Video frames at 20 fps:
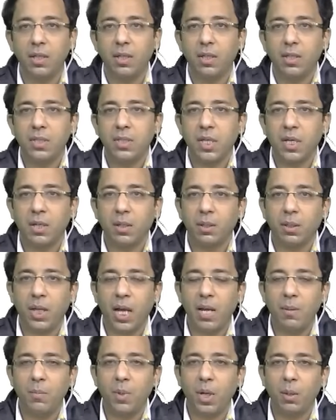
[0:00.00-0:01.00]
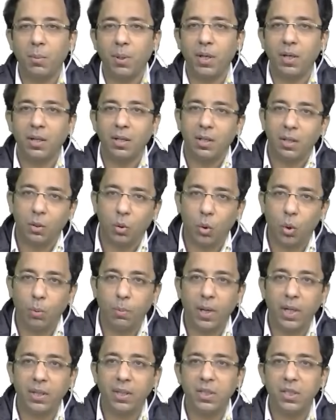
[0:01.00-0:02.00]
Sir, time kam hai. Koi
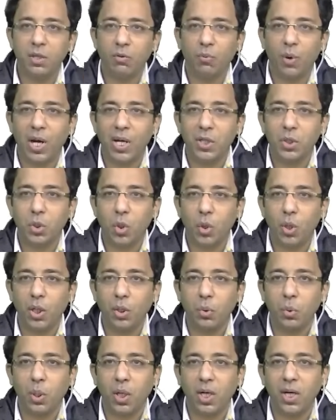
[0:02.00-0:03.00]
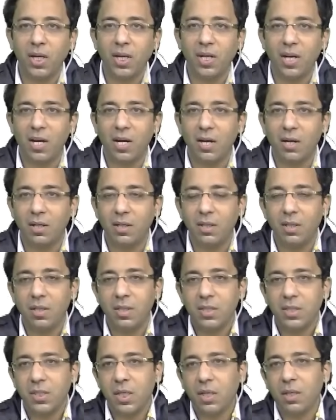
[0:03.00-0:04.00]
baat nahi. Jab why strong hai to karenge na.
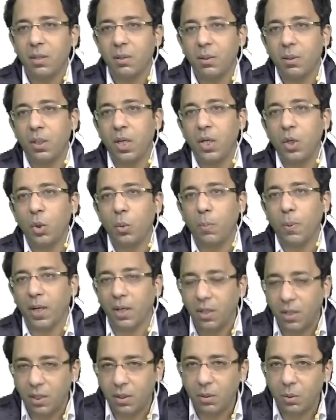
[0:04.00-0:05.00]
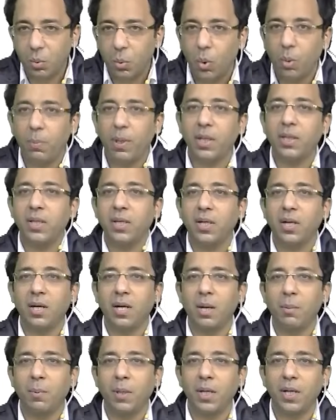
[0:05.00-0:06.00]
Sir, nahi ho par. Koi baat nahi. Karna
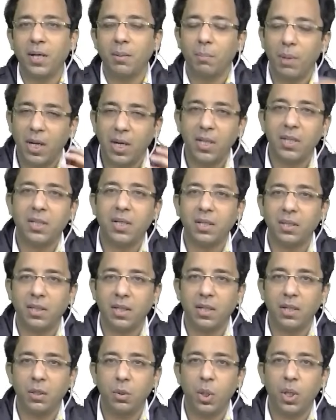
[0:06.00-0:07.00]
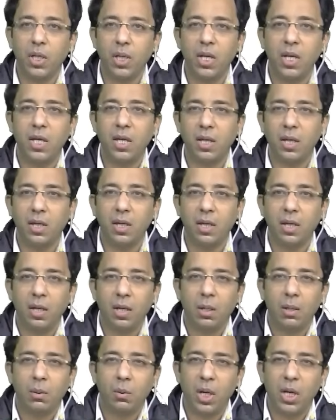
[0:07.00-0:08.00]
padega. Mehnat karte hain. You agree ke nahi?
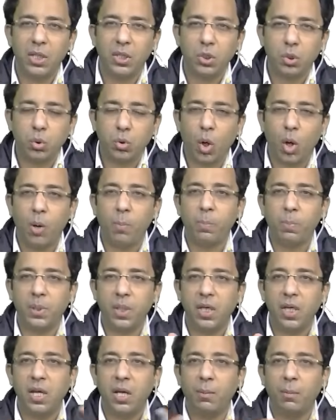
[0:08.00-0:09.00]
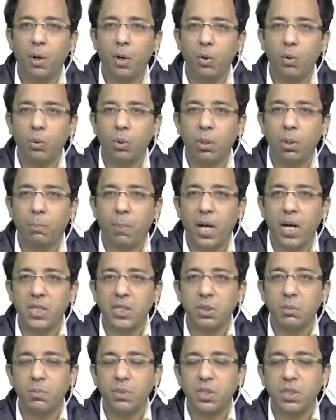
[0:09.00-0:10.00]
Let's stop thinking about the past
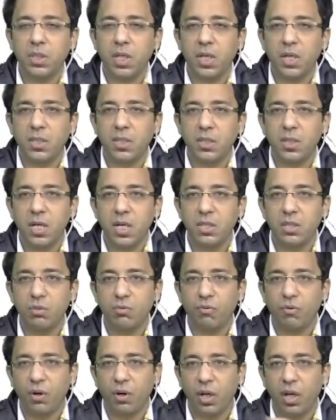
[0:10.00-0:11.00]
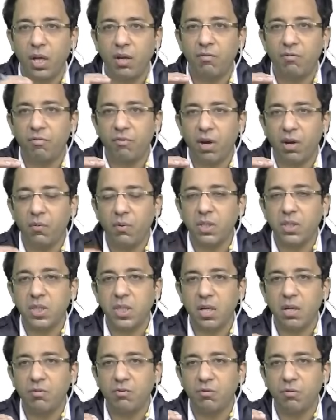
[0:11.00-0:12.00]
mistakes. Let's forgive
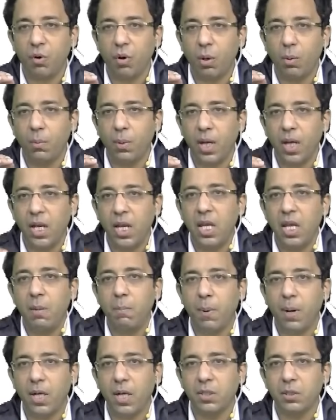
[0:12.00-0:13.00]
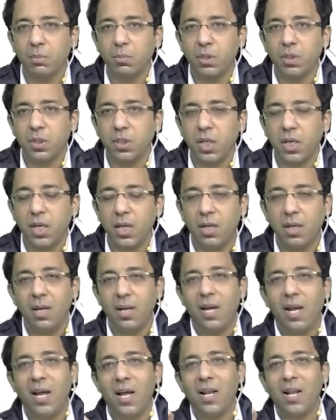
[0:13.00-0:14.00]
ourselves from any past mistake
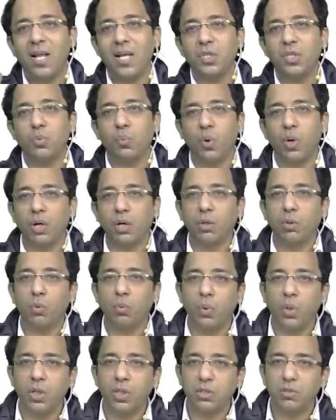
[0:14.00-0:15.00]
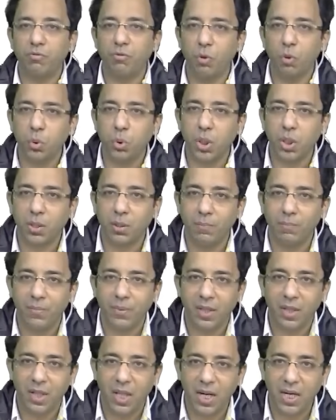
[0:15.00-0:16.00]
and let's work towards future.
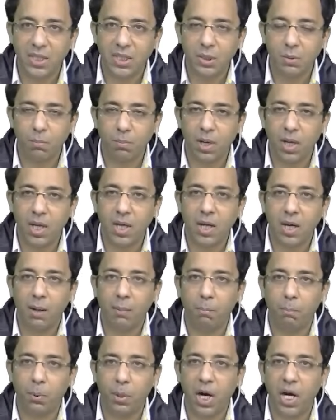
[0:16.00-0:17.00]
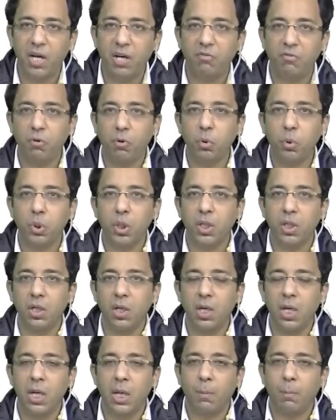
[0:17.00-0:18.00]
Let's make a bright future
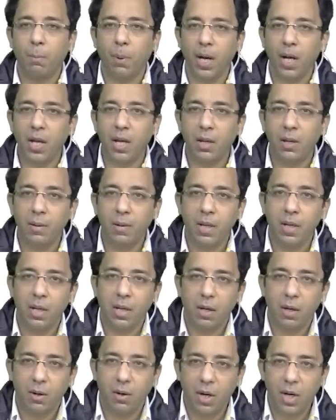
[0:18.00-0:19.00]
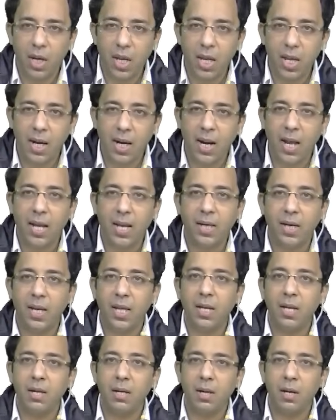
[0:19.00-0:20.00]
by
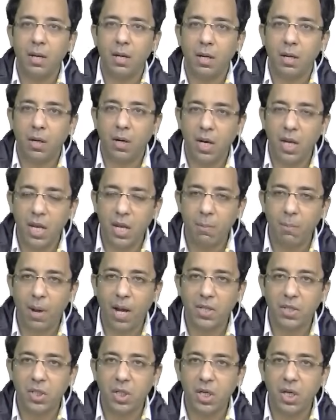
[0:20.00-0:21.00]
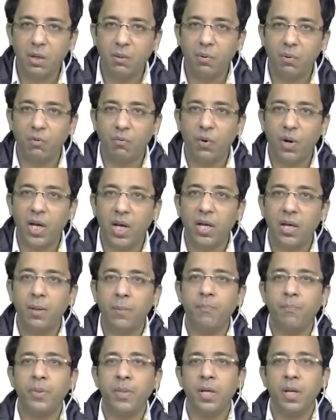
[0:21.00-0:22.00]
realigning, reimagining our why
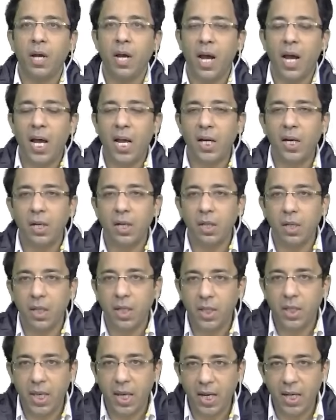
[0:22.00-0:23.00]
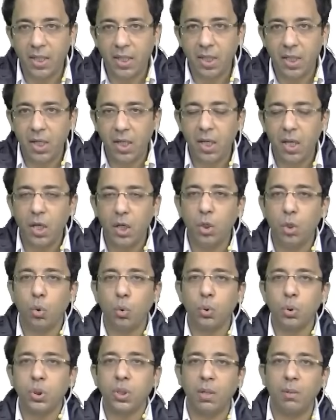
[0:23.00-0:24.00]
and getting into
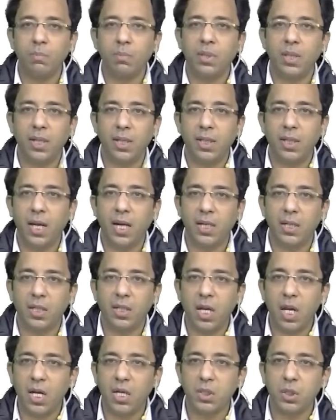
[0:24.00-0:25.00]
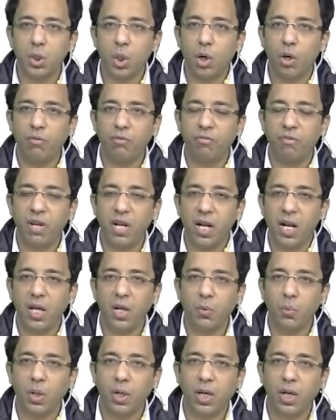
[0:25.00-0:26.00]
something that does not feel like
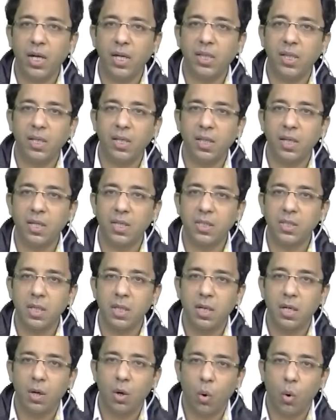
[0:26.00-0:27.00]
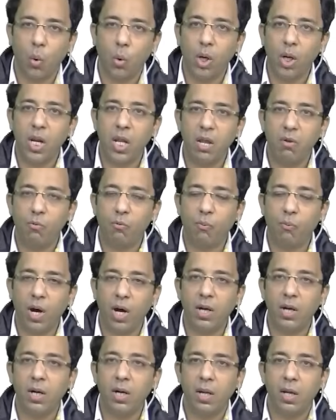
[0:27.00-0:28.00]
work. I think there is only
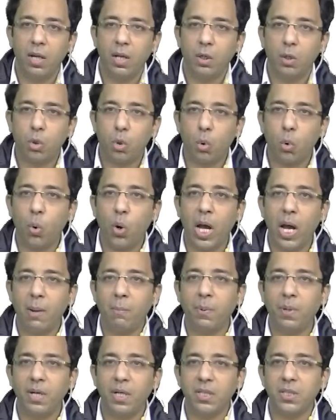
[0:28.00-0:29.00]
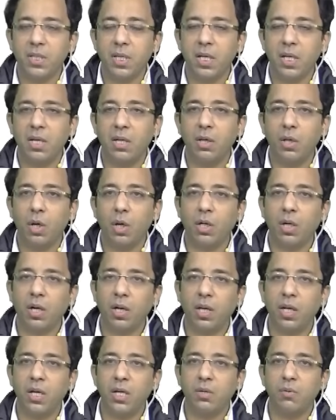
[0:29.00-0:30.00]
one true happiness in your
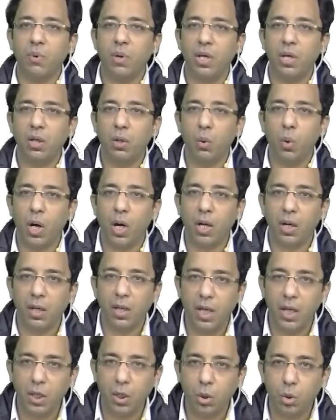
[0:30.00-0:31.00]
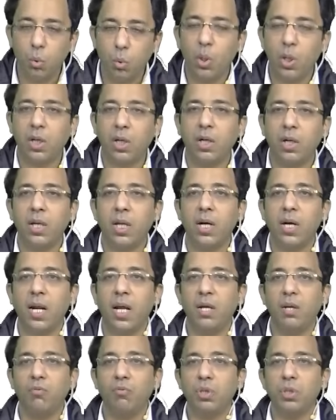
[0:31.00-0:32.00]
career when you are into a career
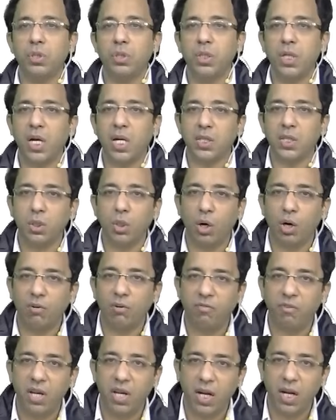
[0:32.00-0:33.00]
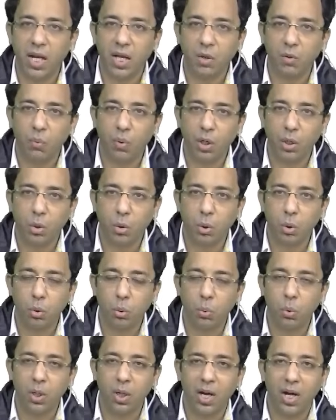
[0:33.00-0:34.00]
line which does not feel like work to you.
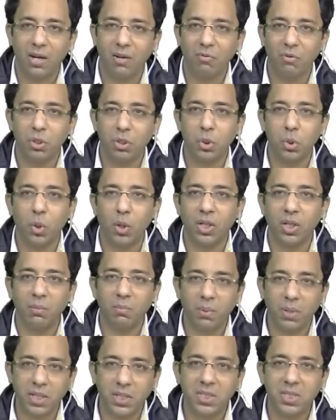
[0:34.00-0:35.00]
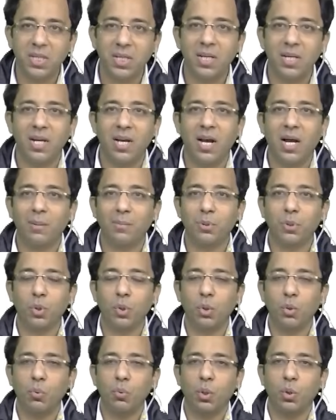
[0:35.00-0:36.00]
I wish you all the best. I'm sure
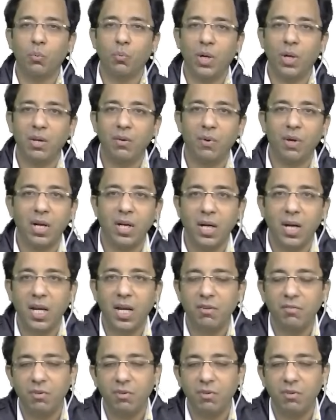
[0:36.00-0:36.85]
you will do very well in life.